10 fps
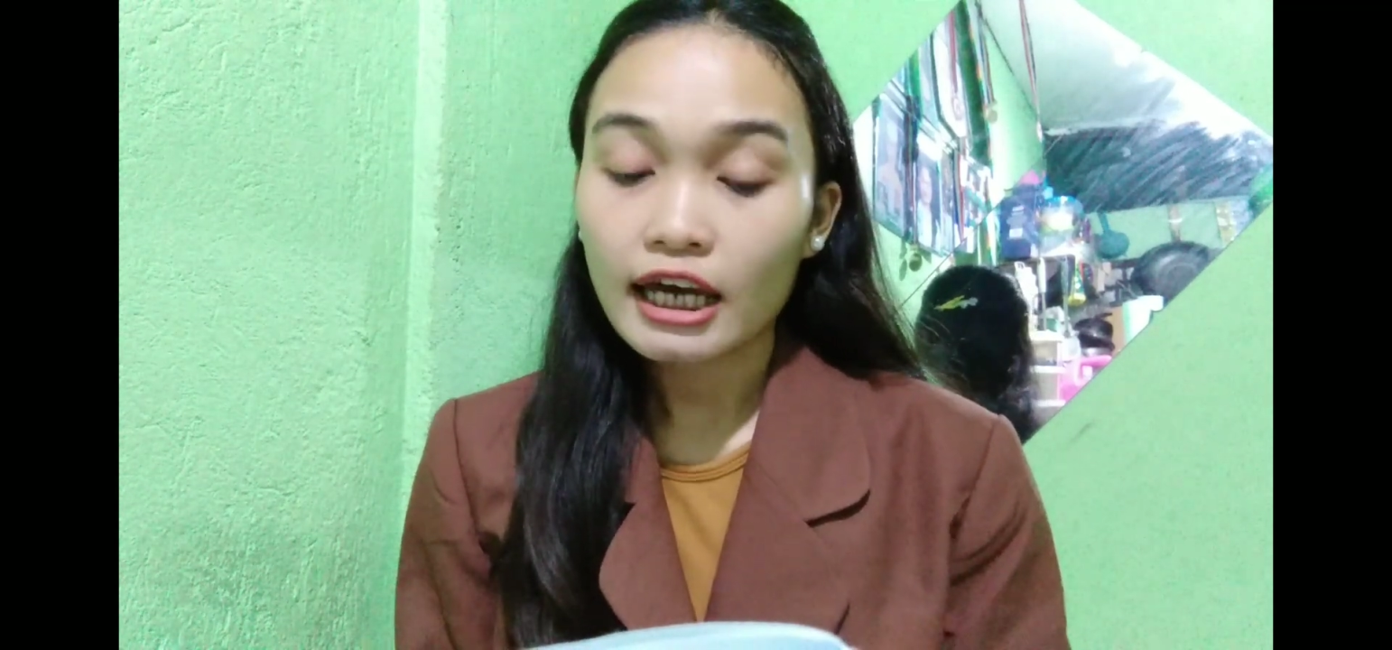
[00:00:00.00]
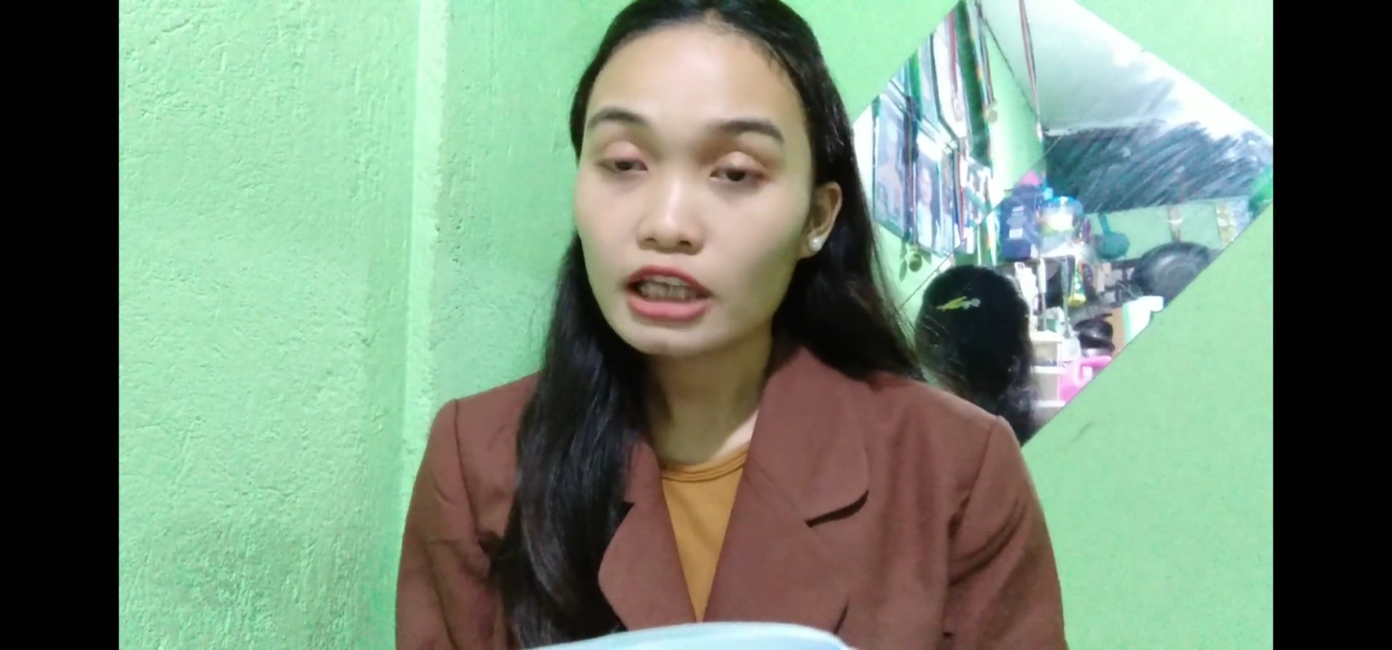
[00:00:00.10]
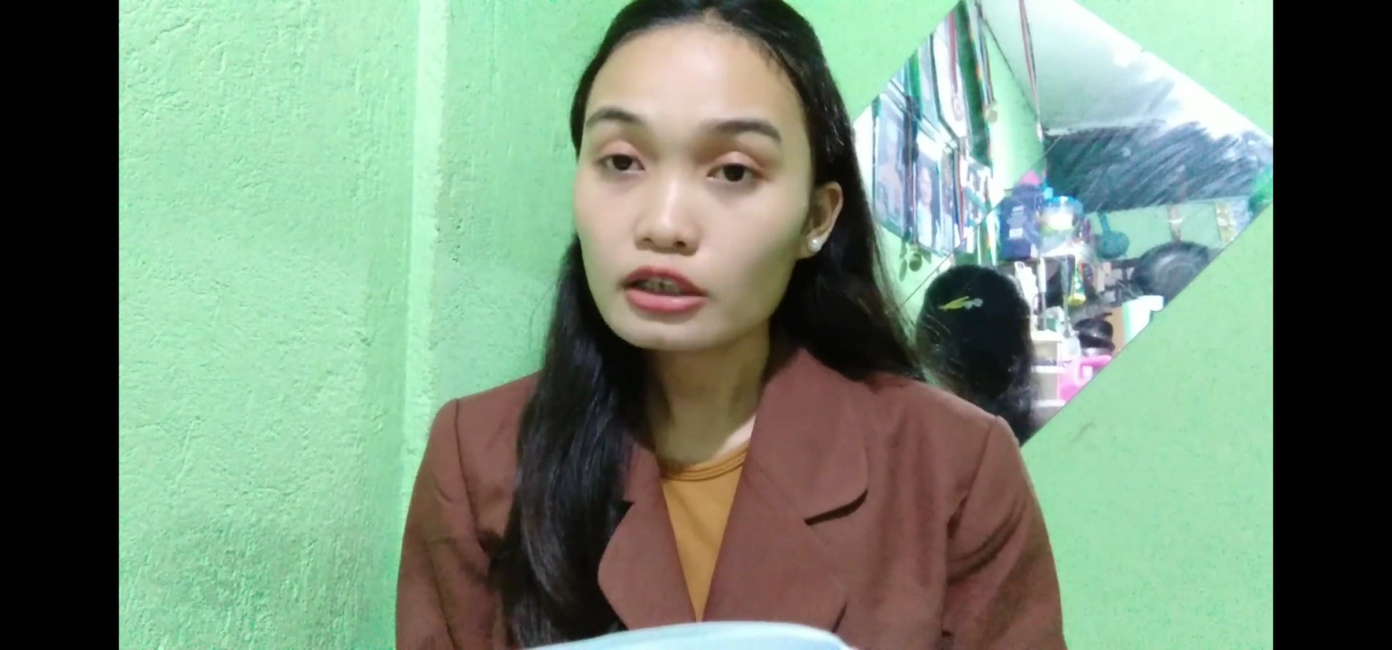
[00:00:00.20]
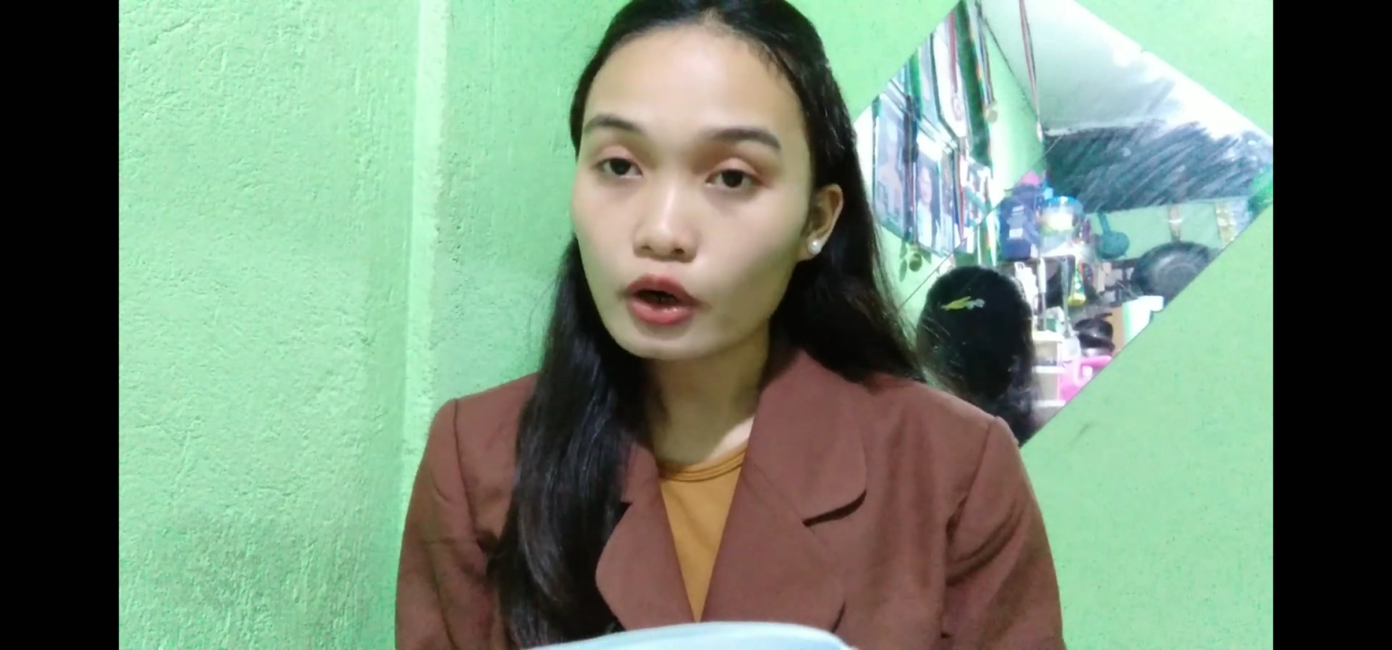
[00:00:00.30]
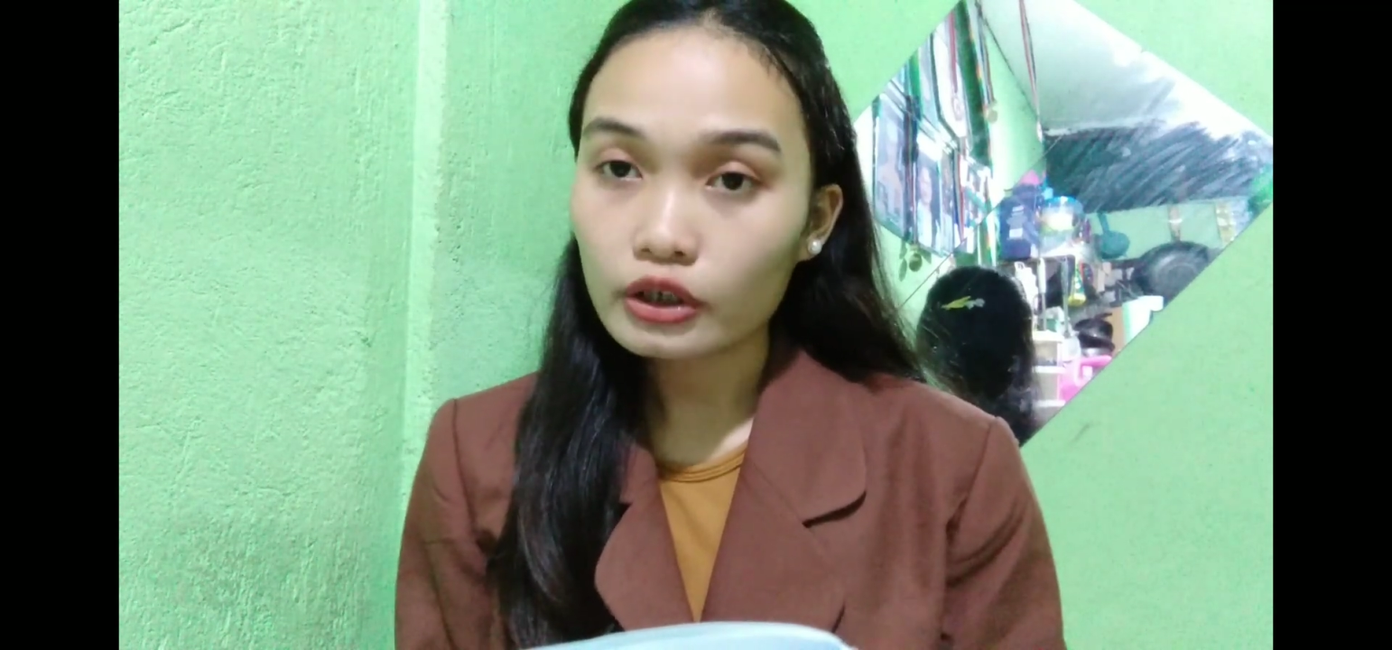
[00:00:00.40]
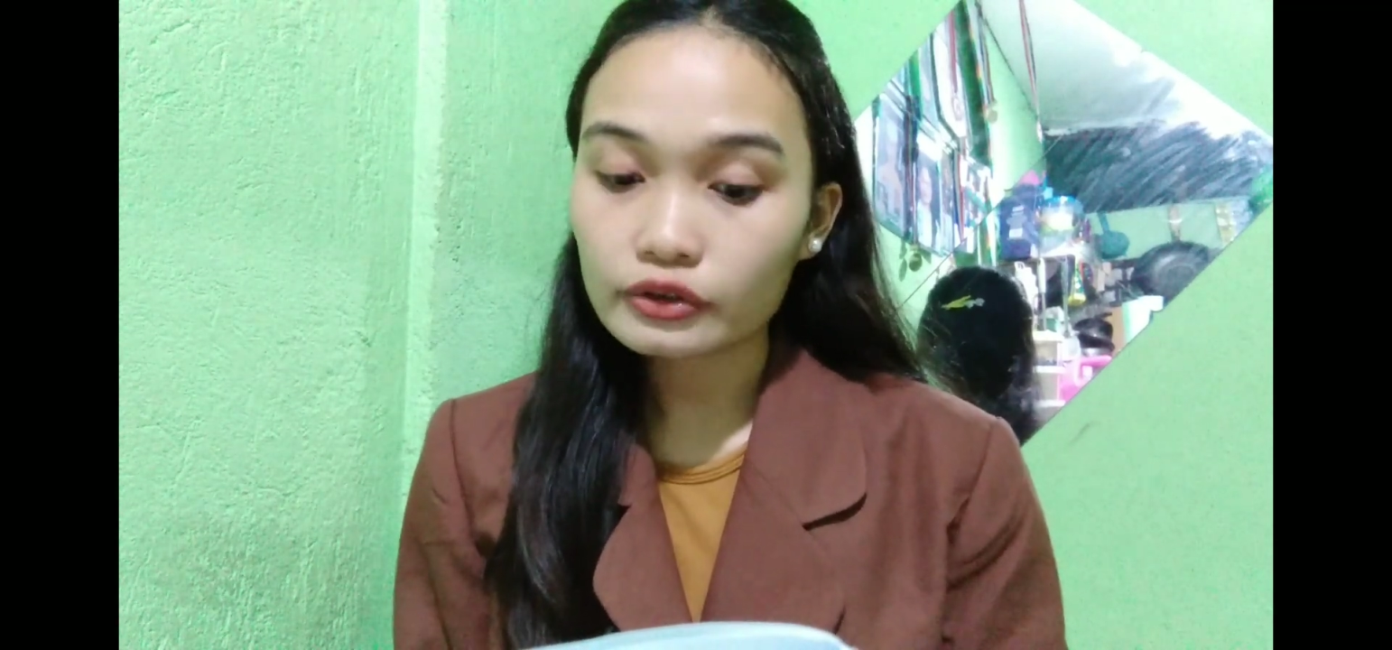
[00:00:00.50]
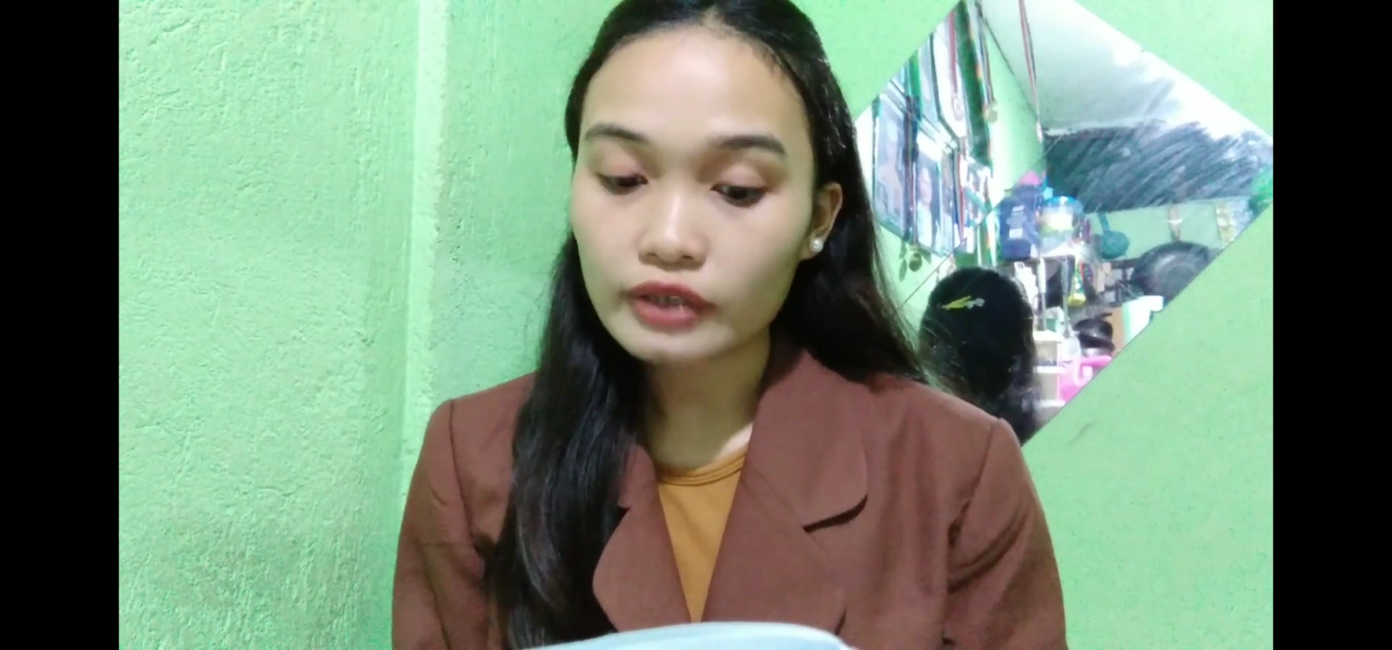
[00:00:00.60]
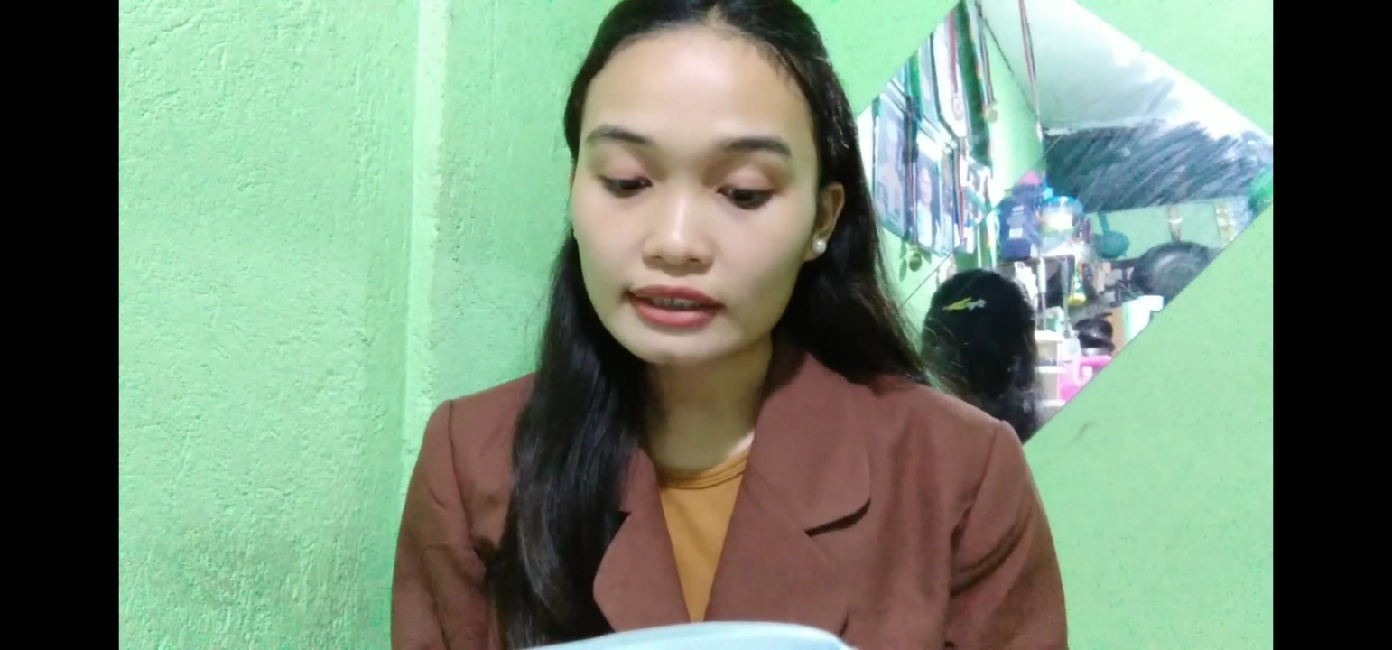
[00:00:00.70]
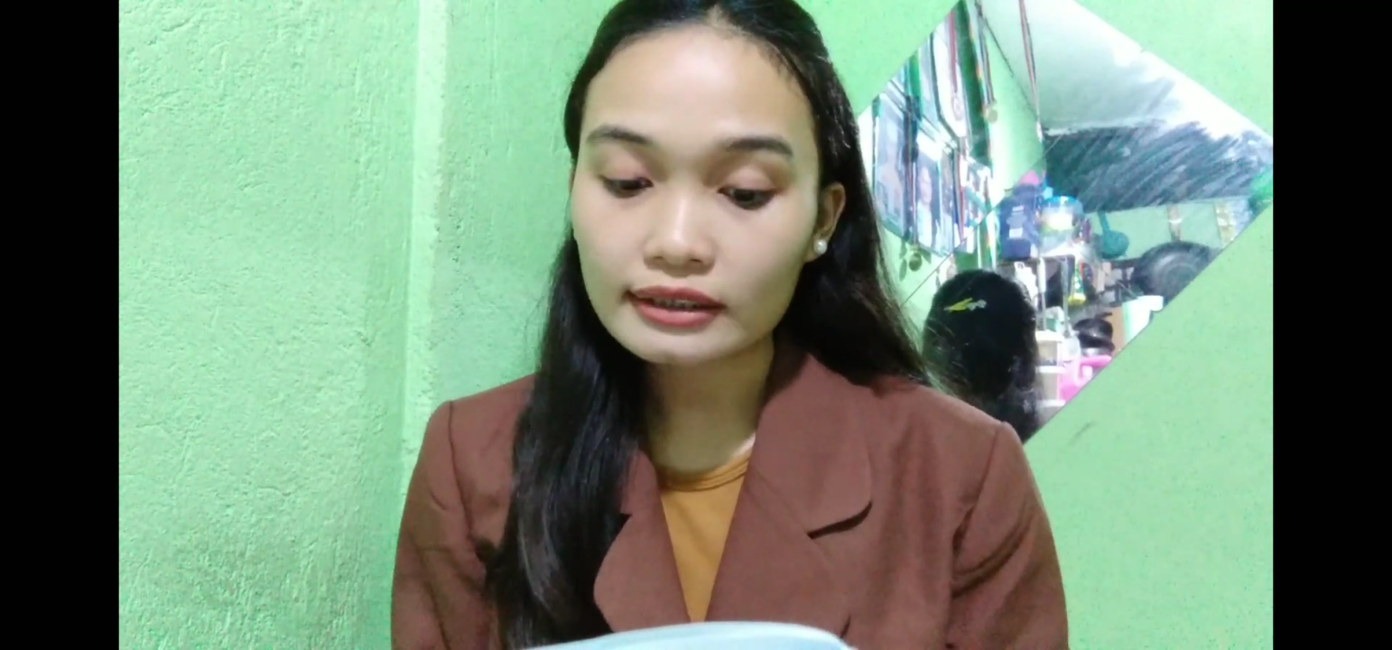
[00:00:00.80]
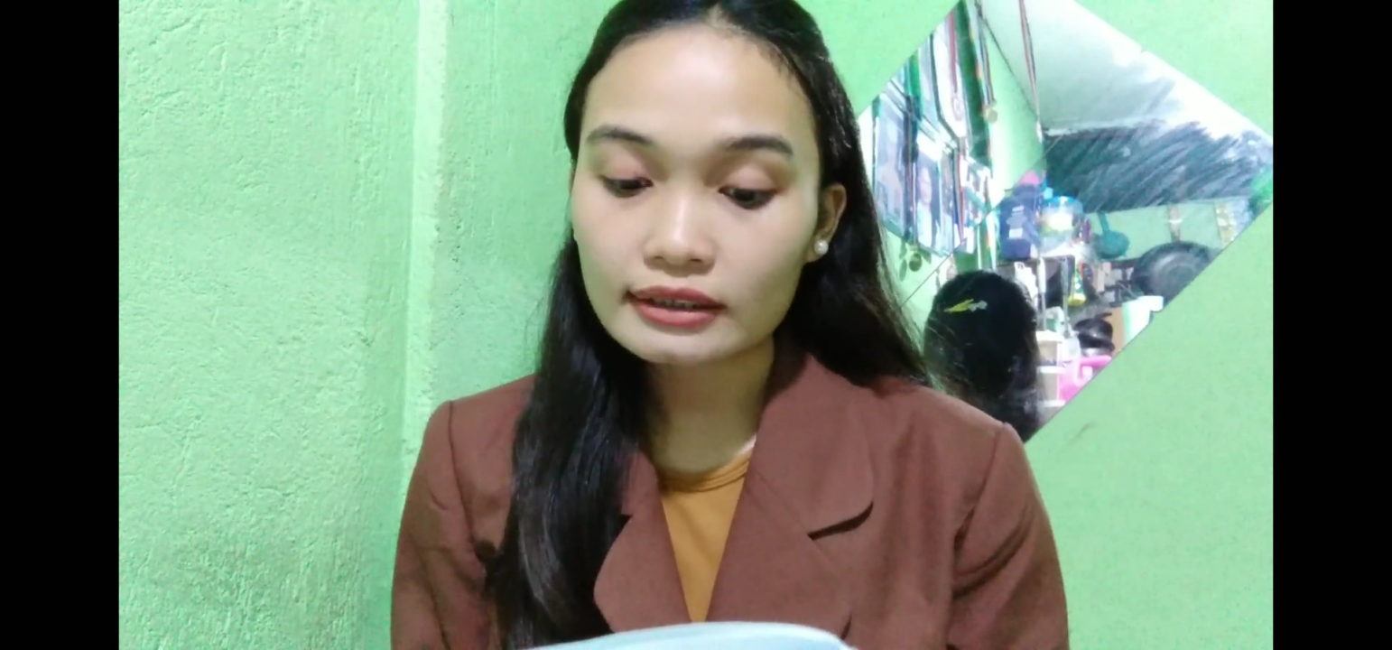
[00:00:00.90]
In
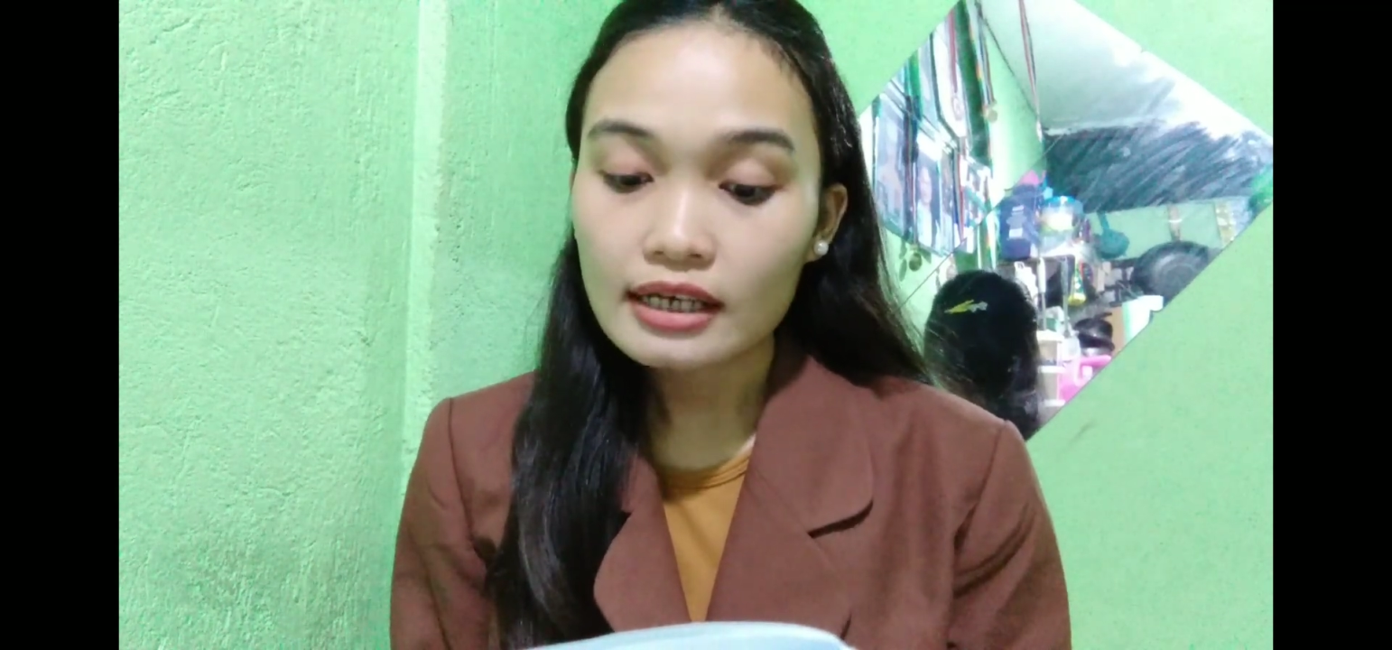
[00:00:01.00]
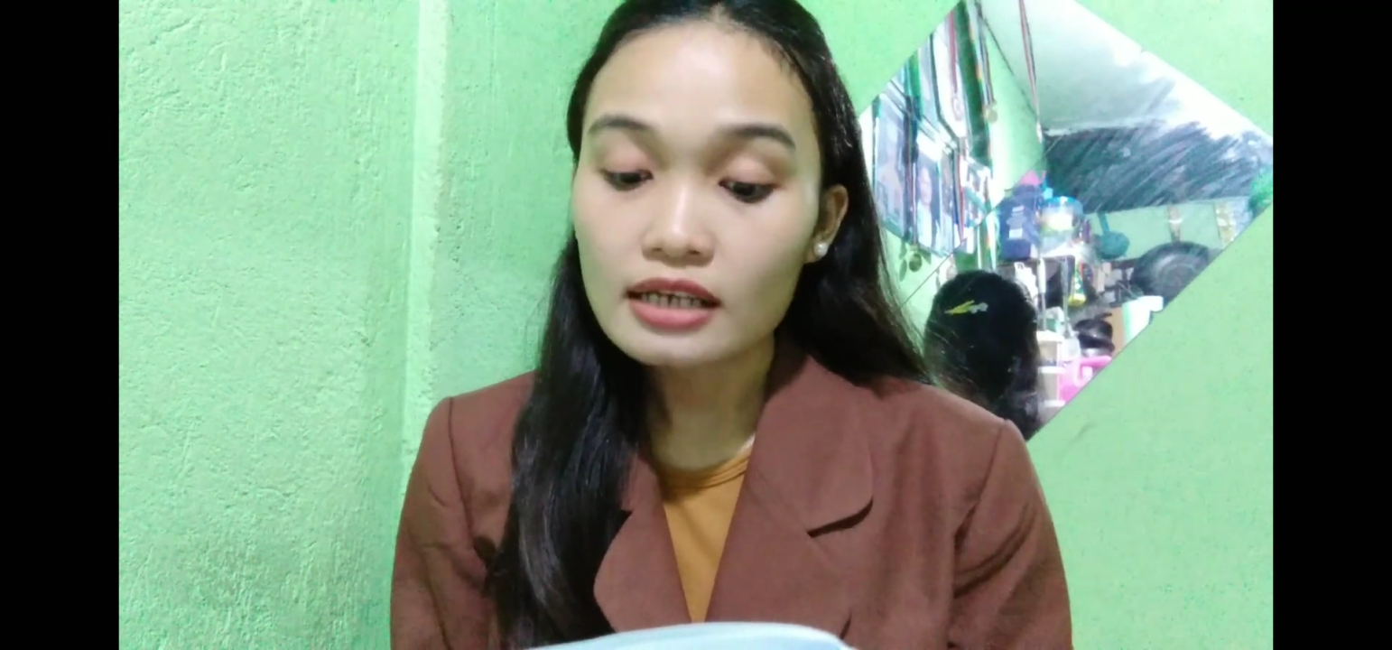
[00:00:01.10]
contrast,